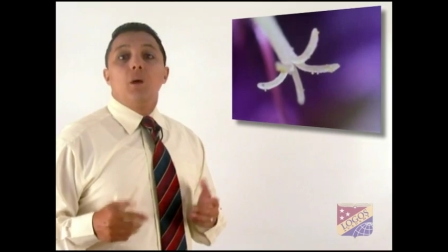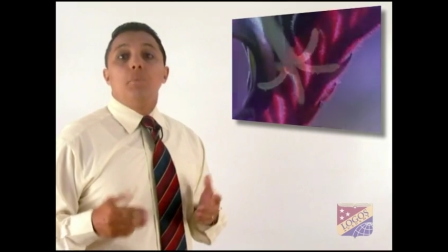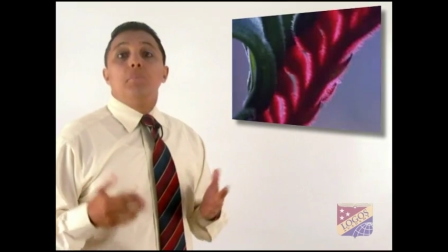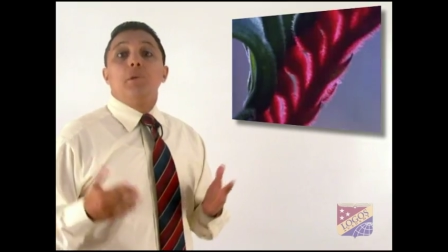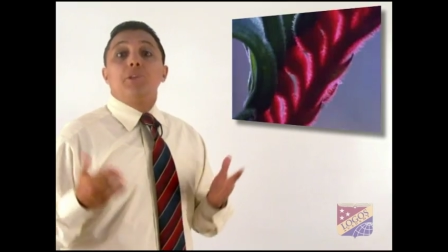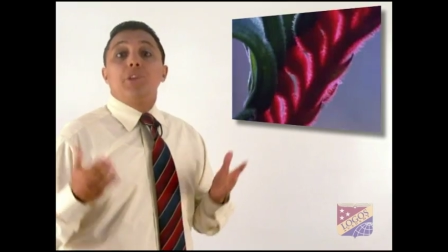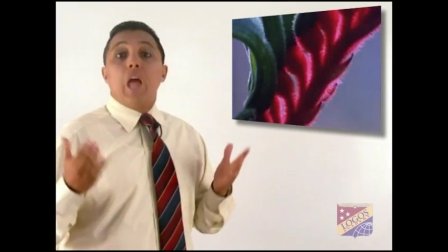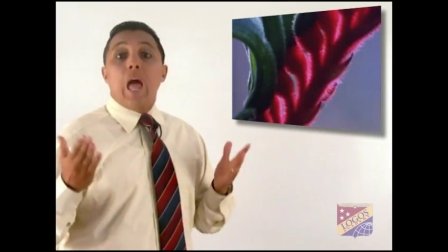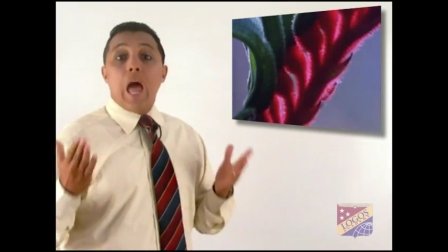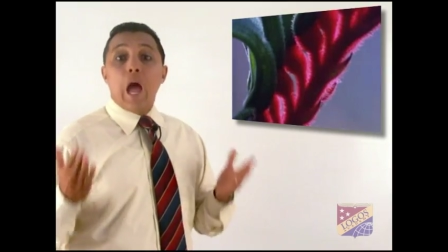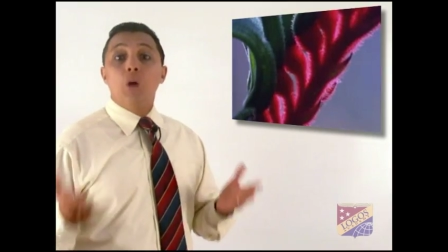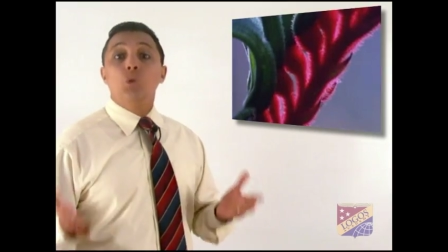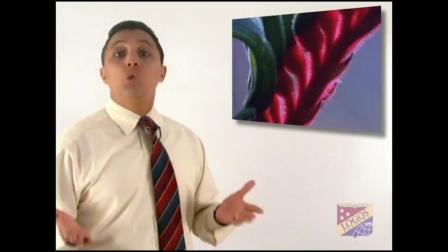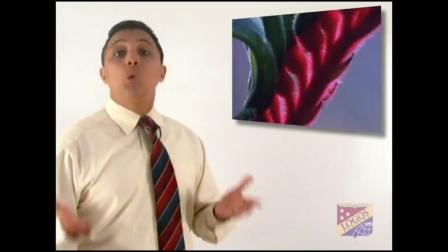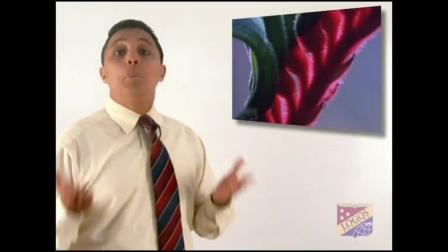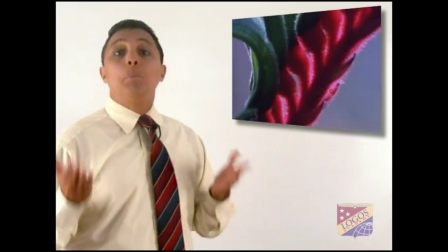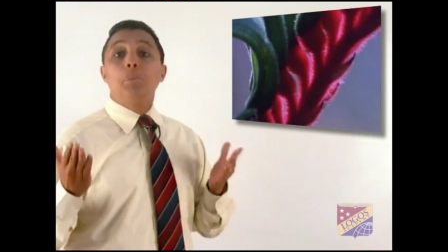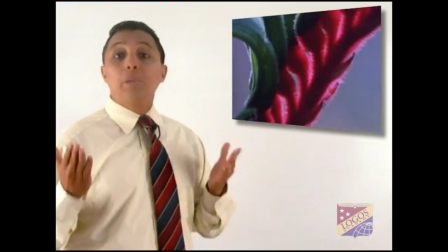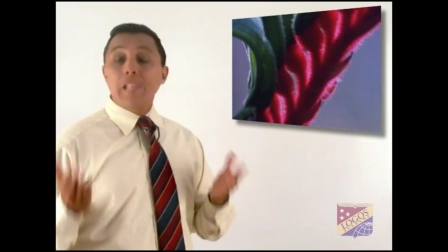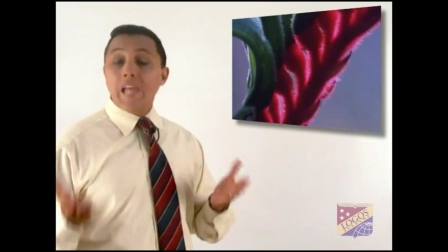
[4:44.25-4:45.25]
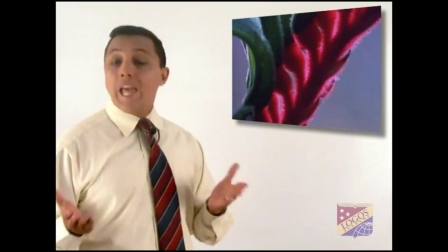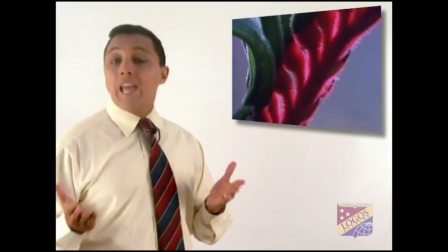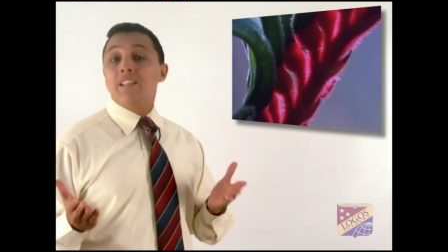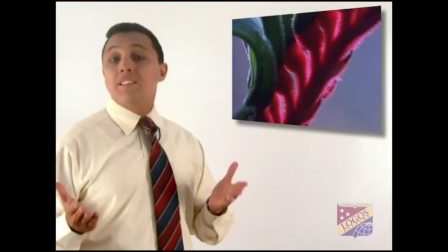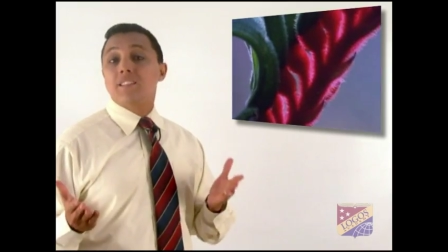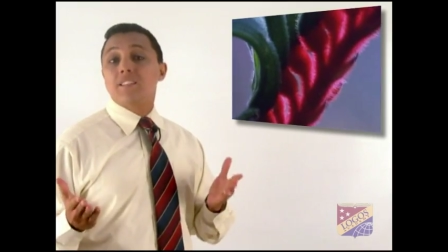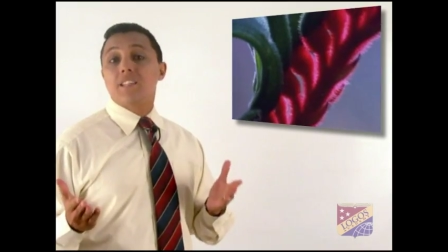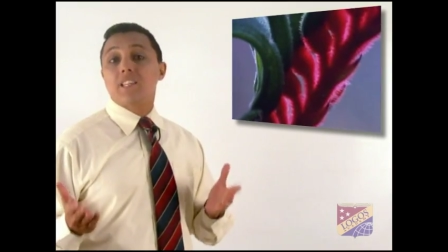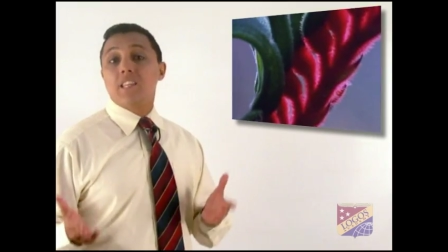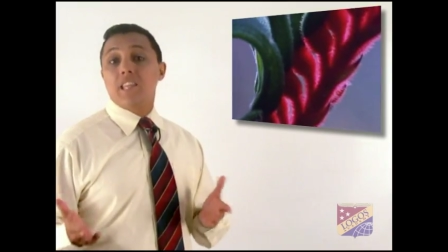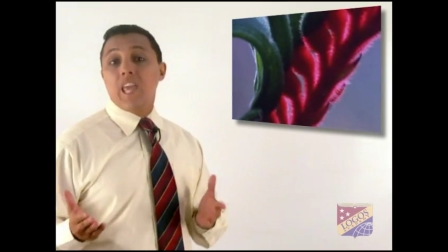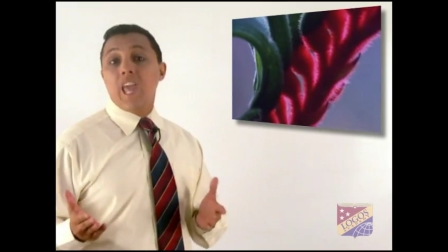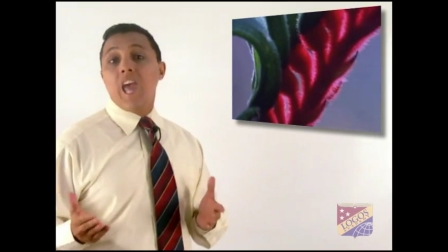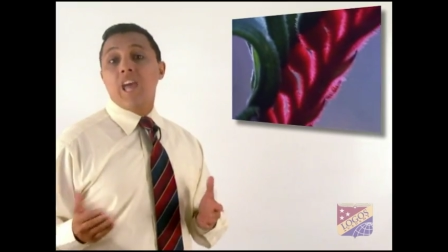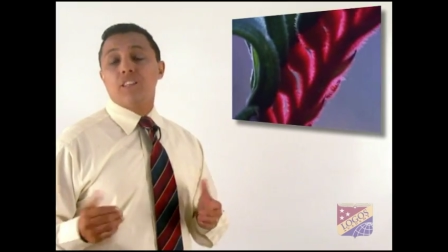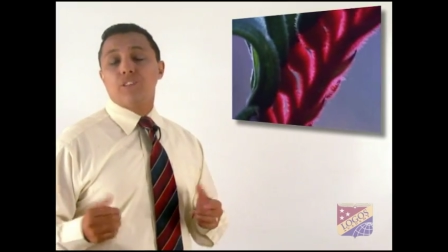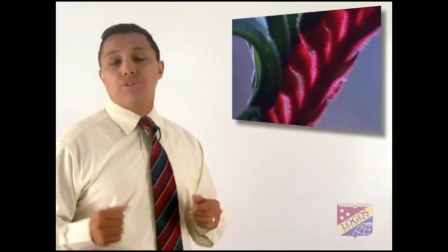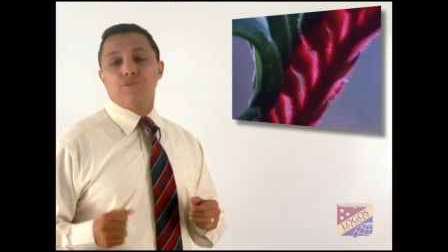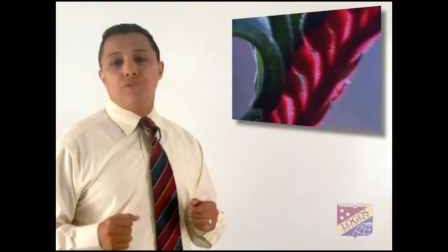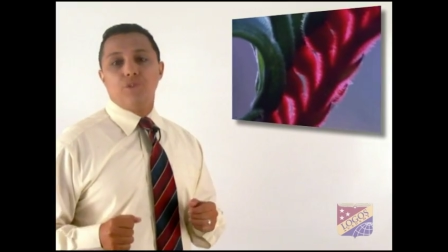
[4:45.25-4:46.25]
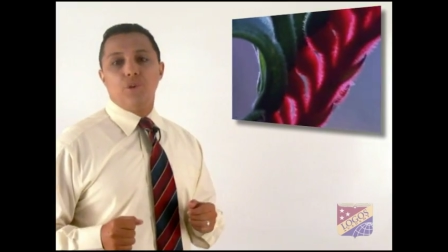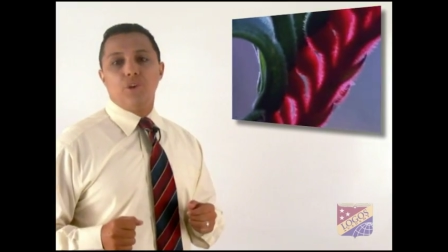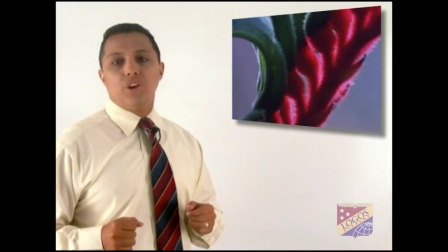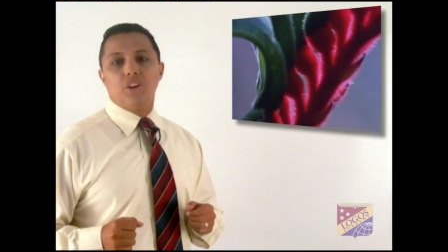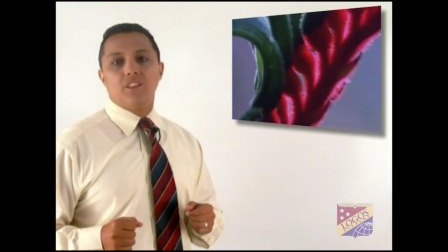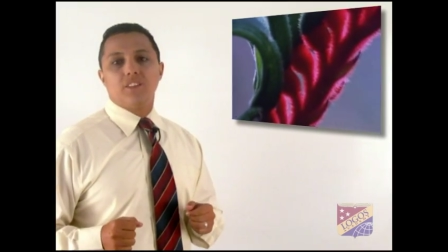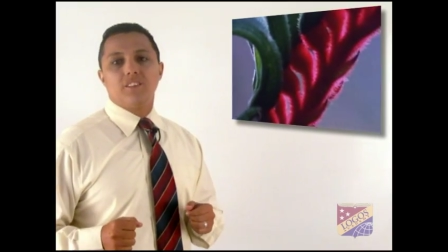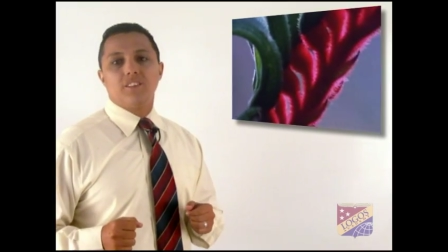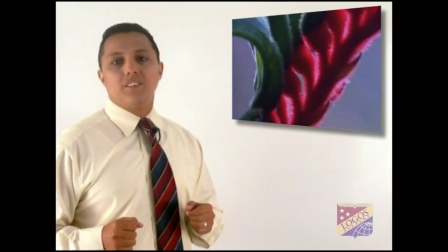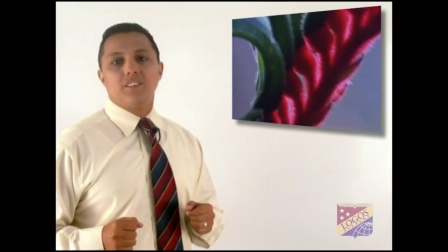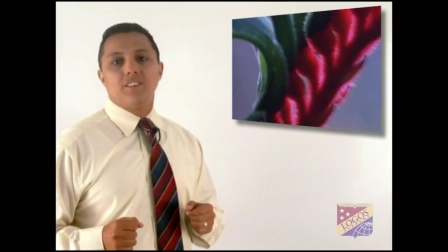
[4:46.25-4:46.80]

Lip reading: But how do plants get food?